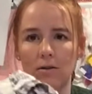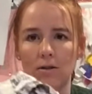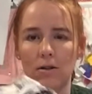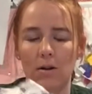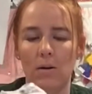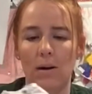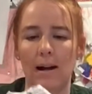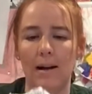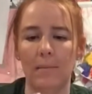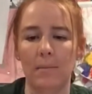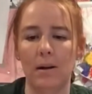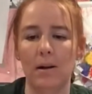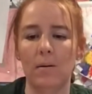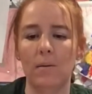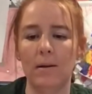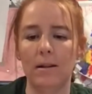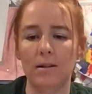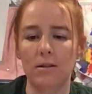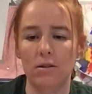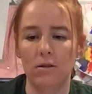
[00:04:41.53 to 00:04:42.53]
So I'm
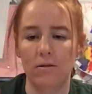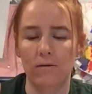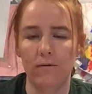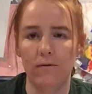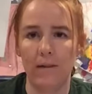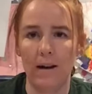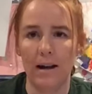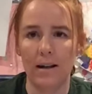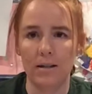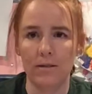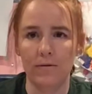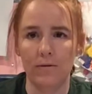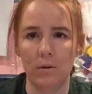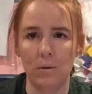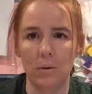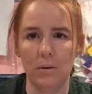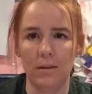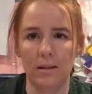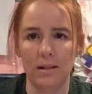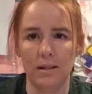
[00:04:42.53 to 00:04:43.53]
going to fast
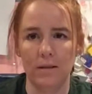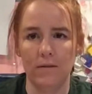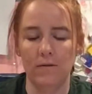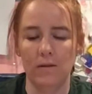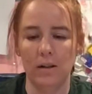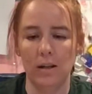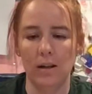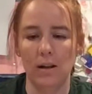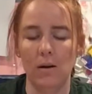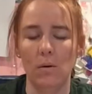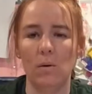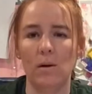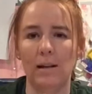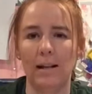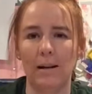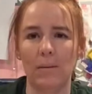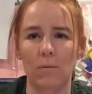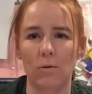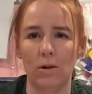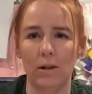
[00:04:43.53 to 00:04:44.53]
forward this video while
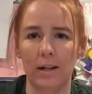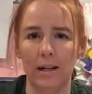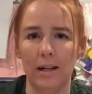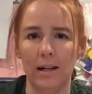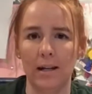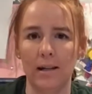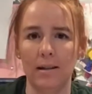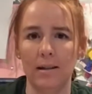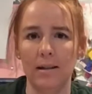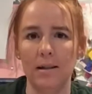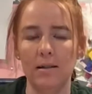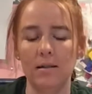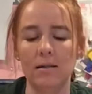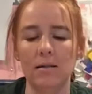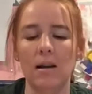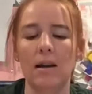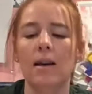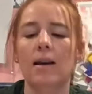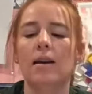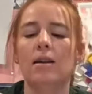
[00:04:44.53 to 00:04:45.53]
I'm working on this,